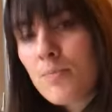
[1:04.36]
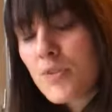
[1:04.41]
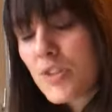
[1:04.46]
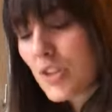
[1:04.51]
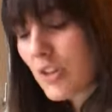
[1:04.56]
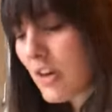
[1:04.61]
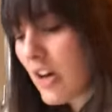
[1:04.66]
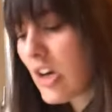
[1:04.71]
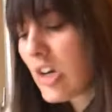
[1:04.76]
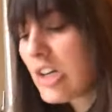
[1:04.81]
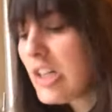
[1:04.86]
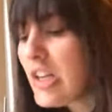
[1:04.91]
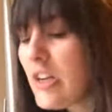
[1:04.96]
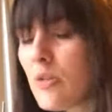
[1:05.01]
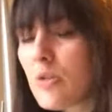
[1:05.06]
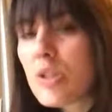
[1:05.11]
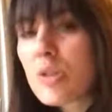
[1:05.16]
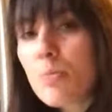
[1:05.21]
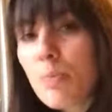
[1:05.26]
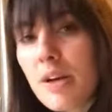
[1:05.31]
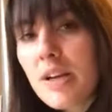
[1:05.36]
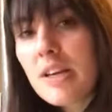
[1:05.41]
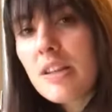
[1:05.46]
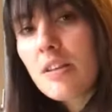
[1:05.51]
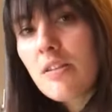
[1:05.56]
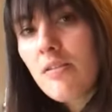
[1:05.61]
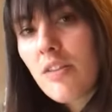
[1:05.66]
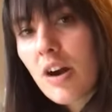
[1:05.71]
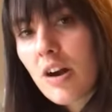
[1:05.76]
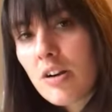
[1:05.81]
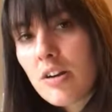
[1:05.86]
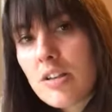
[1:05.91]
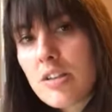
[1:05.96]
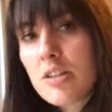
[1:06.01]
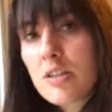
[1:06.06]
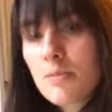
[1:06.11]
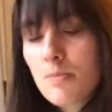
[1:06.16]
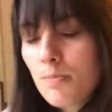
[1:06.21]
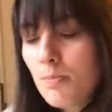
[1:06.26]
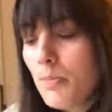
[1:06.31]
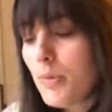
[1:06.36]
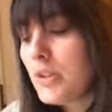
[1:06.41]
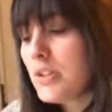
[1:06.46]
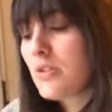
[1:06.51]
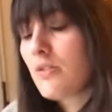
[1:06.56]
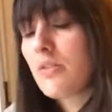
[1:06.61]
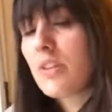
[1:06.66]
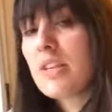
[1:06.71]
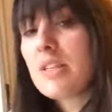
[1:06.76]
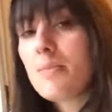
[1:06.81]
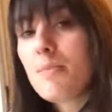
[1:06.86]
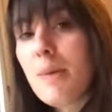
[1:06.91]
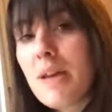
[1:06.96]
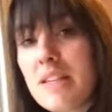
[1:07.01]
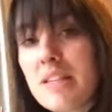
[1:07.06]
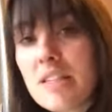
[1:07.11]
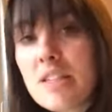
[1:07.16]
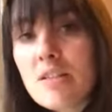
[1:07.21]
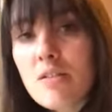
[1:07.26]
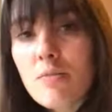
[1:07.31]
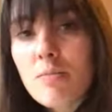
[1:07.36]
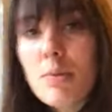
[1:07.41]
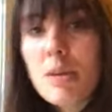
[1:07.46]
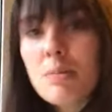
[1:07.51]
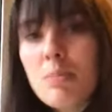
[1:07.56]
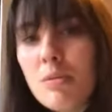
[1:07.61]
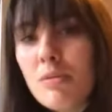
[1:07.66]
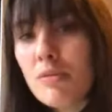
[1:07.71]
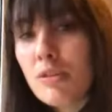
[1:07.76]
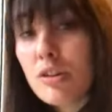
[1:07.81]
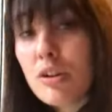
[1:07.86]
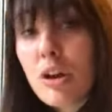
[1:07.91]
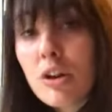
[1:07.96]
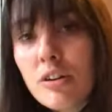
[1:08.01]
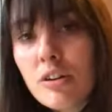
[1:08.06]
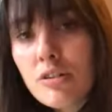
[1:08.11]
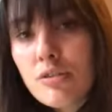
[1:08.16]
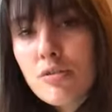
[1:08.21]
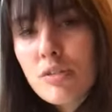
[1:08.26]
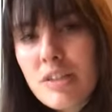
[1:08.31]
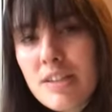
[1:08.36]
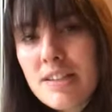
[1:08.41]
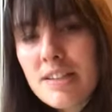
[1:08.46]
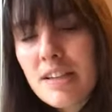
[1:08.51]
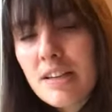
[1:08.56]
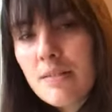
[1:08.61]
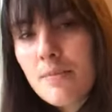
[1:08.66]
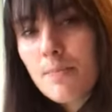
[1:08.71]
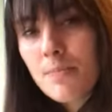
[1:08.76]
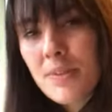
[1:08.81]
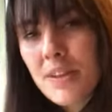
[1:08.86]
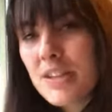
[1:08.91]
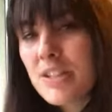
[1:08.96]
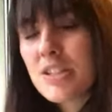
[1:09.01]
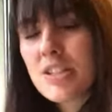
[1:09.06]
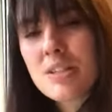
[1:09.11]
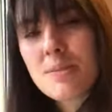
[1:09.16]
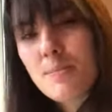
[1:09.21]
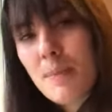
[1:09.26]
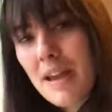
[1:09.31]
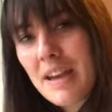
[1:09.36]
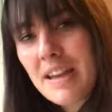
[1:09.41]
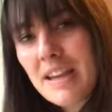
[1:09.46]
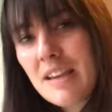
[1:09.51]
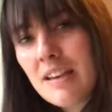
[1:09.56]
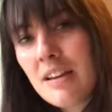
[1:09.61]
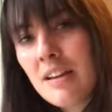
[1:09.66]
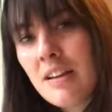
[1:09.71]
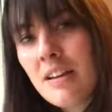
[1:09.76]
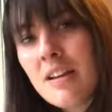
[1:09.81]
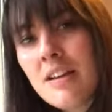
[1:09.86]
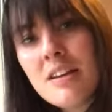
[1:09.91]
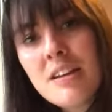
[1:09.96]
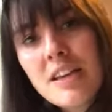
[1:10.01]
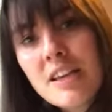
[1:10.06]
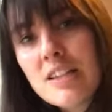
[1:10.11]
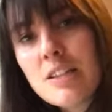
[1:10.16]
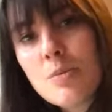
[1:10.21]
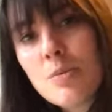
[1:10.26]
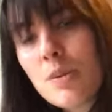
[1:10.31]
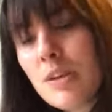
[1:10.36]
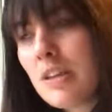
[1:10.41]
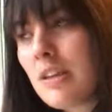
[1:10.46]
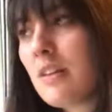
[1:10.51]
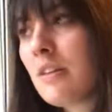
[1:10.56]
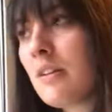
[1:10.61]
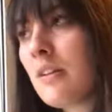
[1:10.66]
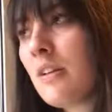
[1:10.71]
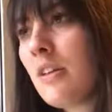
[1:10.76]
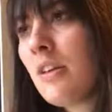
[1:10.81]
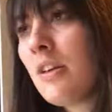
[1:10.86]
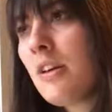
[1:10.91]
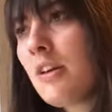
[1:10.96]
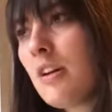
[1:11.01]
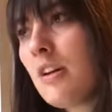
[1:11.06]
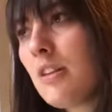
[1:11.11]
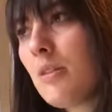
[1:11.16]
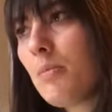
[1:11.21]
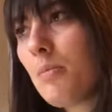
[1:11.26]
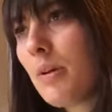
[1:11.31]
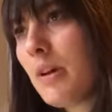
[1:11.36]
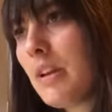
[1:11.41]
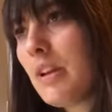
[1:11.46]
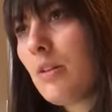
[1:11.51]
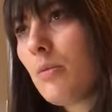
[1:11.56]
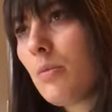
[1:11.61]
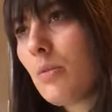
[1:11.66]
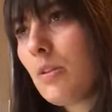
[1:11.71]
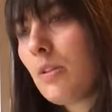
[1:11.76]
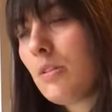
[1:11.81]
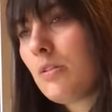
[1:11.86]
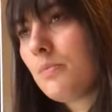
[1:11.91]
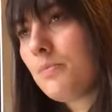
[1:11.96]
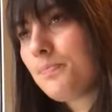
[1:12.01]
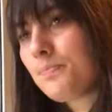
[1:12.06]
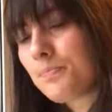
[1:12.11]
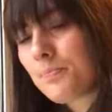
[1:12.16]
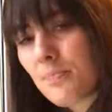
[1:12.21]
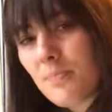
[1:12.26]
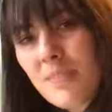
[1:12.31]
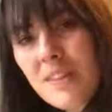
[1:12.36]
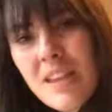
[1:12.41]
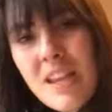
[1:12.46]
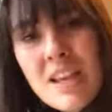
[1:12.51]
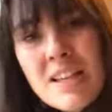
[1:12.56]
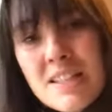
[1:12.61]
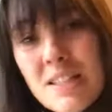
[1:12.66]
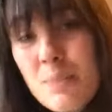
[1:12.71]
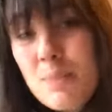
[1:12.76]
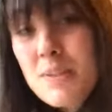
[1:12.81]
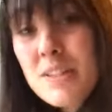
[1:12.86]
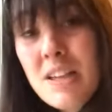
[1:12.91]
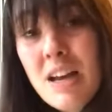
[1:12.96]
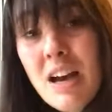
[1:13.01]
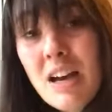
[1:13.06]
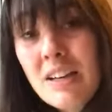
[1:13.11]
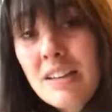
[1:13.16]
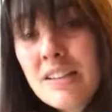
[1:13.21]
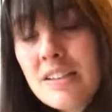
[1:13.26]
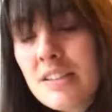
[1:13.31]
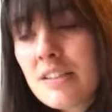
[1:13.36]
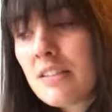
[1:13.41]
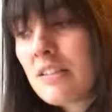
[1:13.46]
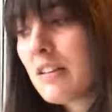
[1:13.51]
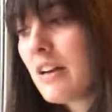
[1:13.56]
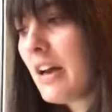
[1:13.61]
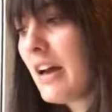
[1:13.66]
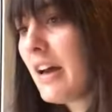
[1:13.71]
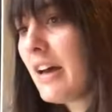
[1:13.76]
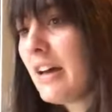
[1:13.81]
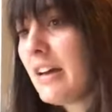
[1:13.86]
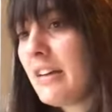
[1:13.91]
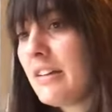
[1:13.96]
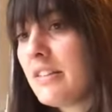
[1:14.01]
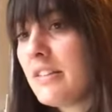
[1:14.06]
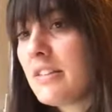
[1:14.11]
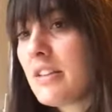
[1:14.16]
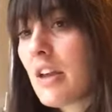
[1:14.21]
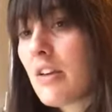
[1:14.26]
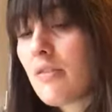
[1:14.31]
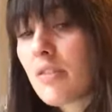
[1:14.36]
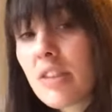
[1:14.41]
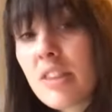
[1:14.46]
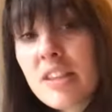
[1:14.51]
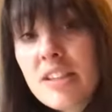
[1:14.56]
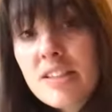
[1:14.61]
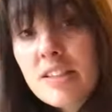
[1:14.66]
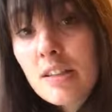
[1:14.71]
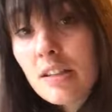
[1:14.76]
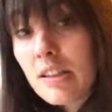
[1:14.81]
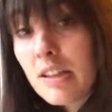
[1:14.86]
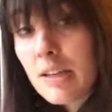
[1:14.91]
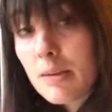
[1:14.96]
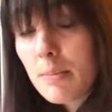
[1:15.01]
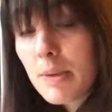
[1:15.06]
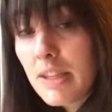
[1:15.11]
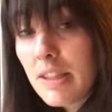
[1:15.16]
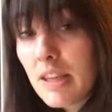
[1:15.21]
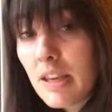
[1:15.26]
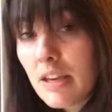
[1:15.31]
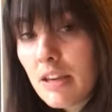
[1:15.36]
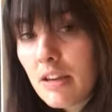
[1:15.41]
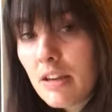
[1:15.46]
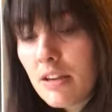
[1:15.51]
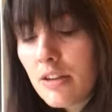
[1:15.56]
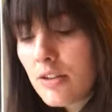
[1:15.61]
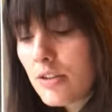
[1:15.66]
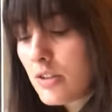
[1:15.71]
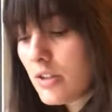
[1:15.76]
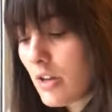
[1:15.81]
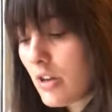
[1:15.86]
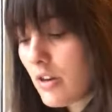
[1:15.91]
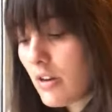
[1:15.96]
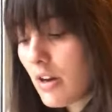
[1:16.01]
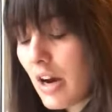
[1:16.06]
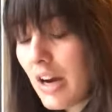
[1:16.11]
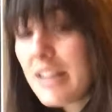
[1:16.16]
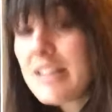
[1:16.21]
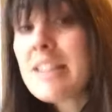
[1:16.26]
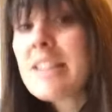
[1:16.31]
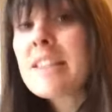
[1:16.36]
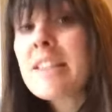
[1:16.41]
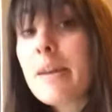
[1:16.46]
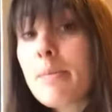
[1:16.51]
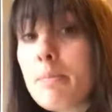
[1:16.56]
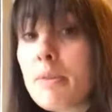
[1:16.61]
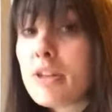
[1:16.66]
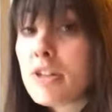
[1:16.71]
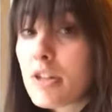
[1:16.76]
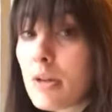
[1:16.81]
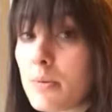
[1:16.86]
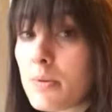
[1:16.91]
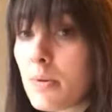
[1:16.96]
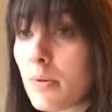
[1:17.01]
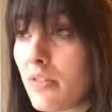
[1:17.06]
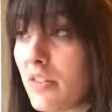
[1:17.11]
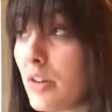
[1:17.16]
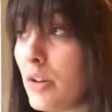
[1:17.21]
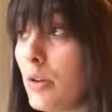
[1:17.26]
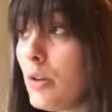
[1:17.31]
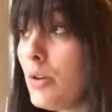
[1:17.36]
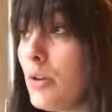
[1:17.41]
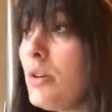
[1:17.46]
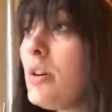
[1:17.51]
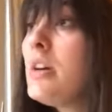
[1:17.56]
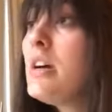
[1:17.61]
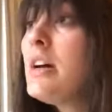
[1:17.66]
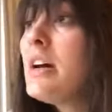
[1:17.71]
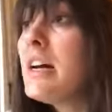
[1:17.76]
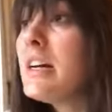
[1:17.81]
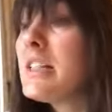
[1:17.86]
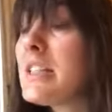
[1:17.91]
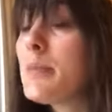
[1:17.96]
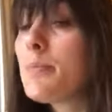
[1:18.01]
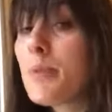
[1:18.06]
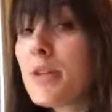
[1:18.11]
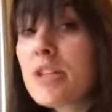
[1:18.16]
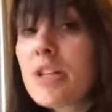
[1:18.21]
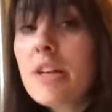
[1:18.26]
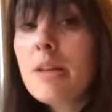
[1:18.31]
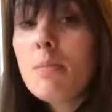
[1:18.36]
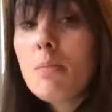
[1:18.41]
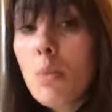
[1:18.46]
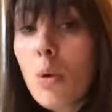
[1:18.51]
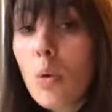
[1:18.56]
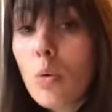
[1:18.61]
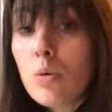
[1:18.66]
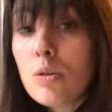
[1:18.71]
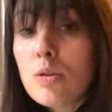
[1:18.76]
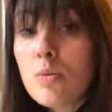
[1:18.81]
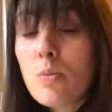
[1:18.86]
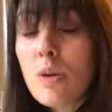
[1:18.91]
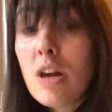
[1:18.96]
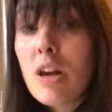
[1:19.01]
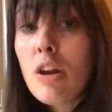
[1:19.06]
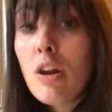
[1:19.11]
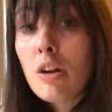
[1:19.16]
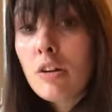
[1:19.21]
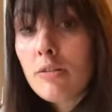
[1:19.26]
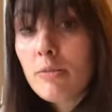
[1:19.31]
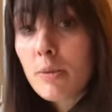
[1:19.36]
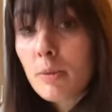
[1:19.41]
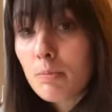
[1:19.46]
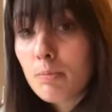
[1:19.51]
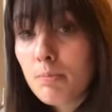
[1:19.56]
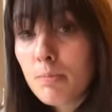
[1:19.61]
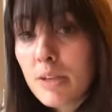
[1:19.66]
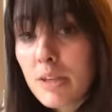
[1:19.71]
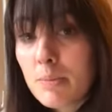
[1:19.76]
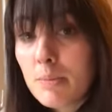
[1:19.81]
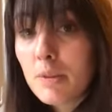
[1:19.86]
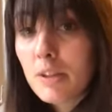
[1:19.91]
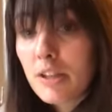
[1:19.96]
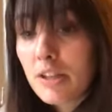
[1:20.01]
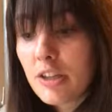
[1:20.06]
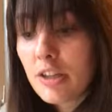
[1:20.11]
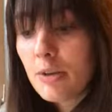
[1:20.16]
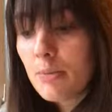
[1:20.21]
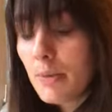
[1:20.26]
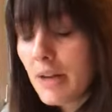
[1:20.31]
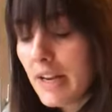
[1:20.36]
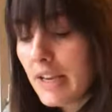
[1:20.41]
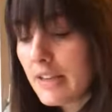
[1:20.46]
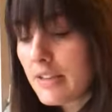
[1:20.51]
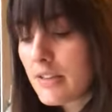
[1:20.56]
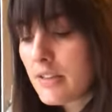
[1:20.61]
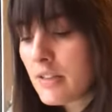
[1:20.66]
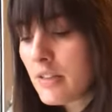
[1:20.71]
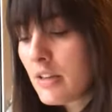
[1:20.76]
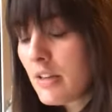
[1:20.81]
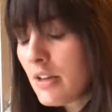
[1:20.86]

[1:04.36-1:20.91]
So currently, you're spreading the virus because of these masses of people for no good reason. It's just panic. Next week, the panic will subside and everything's still going to be there. So I'd skip the shops over you, especially malls where a lot of people accumulate.